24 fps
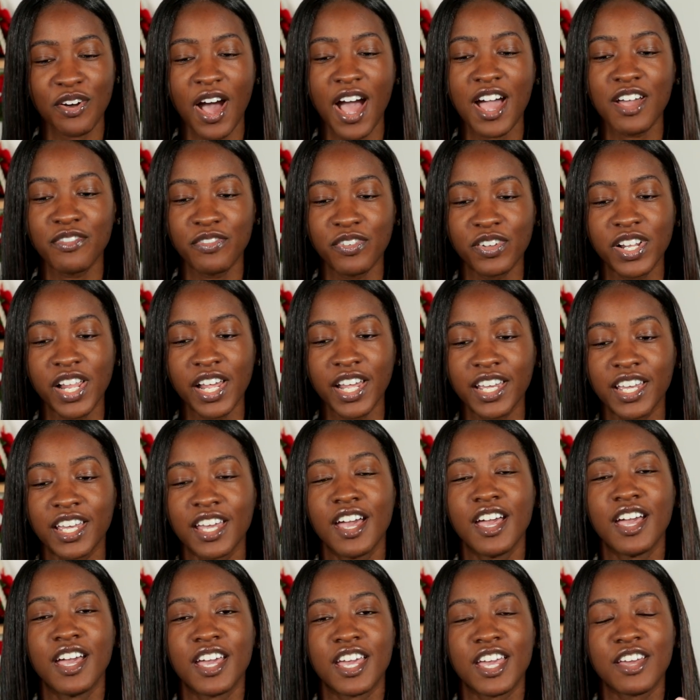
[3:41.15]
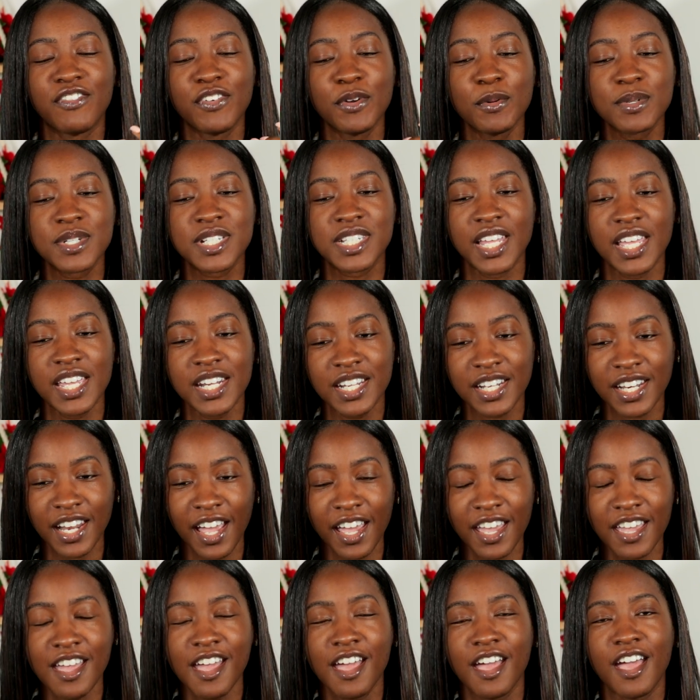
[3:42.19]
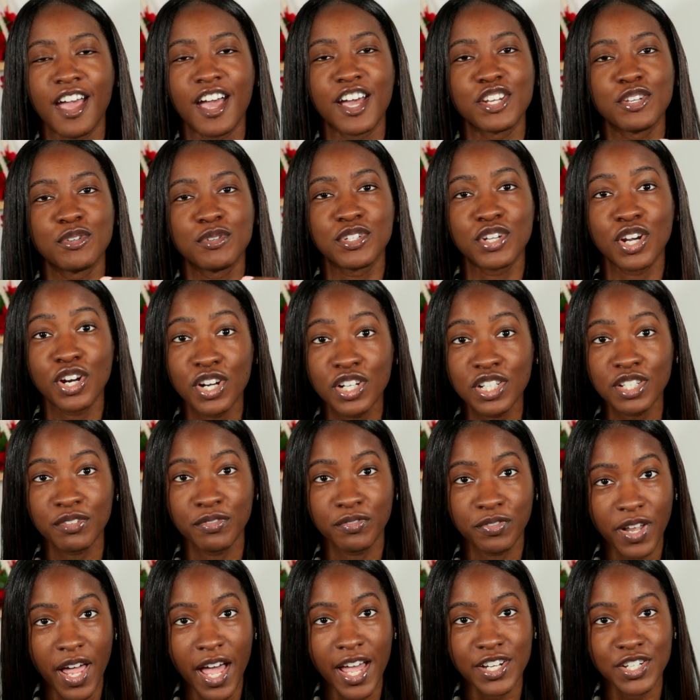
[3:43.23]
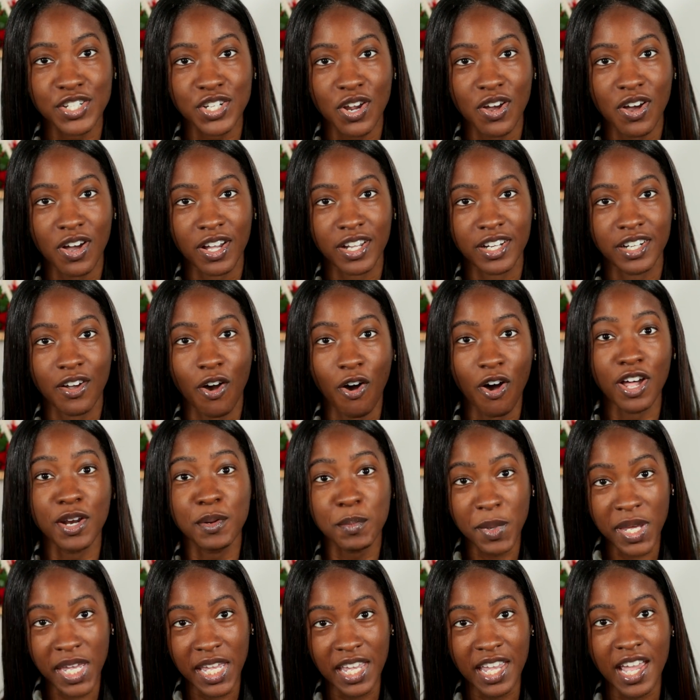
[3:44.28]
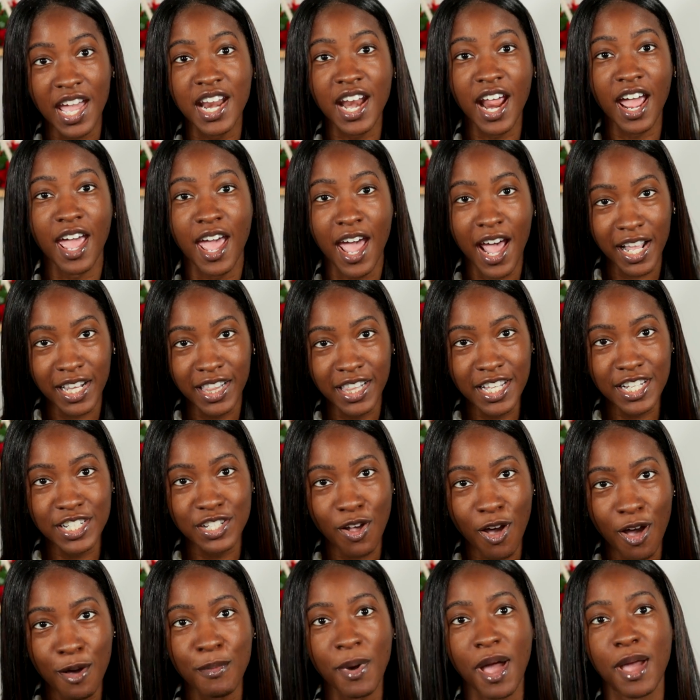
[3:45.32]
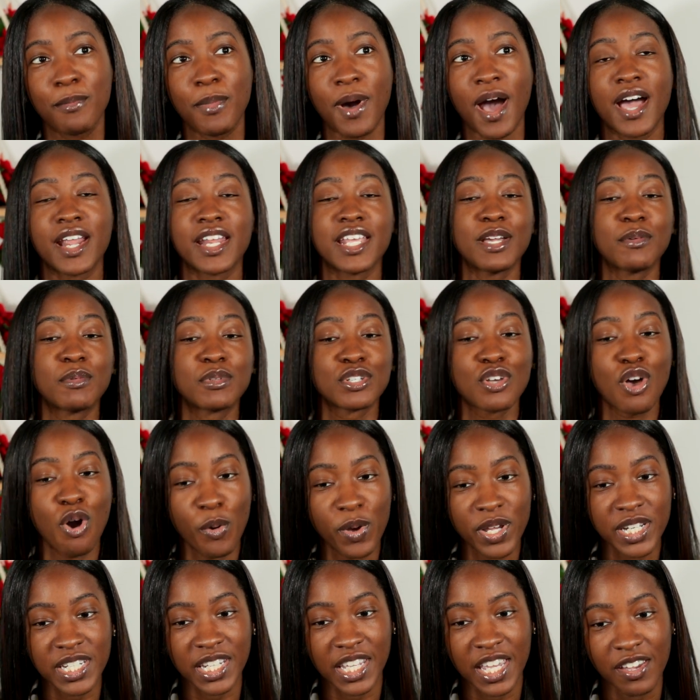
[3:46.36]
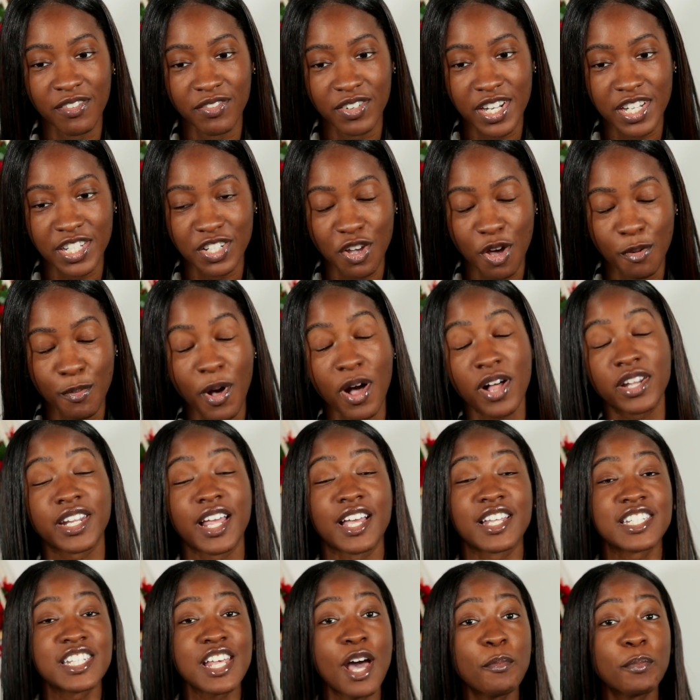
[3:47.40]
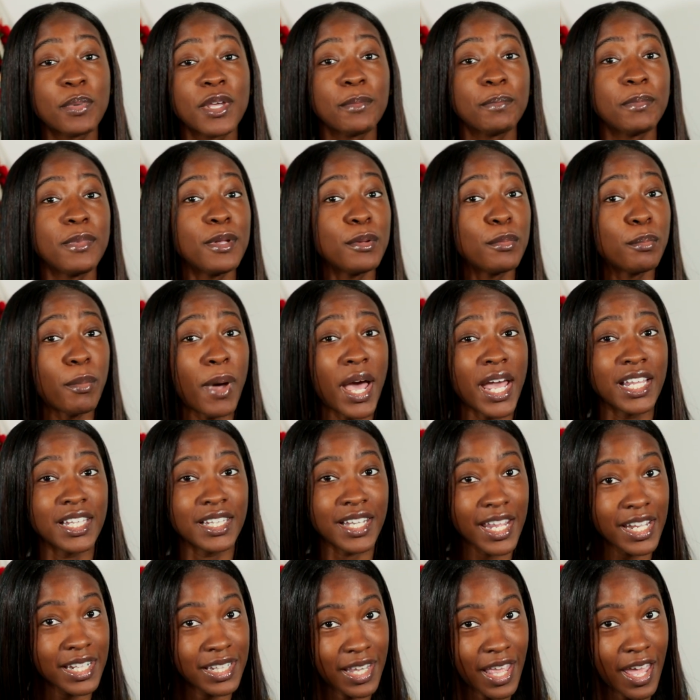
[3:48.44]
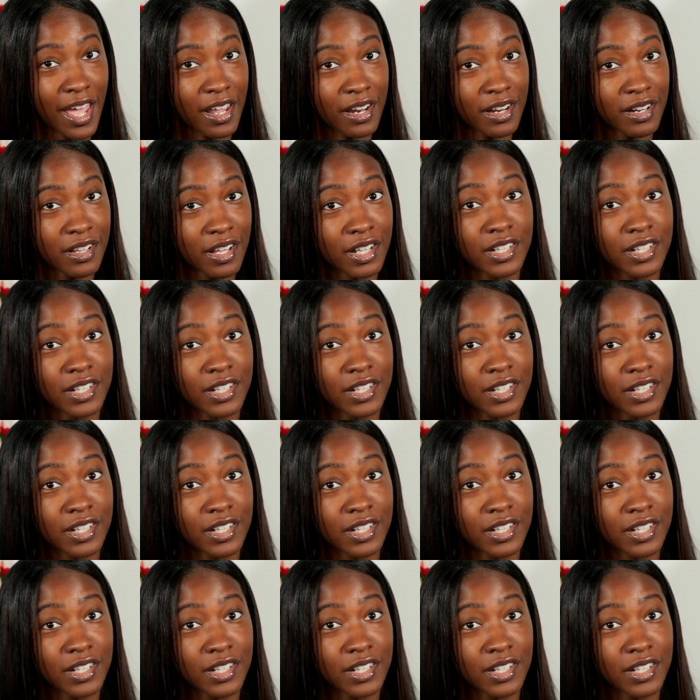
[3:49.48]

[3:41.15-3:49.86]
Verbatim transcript: I feel like if it was late at night and you turn the flash on, on me and I had this on my body, it was going to give disco ball. Now, some people might like that.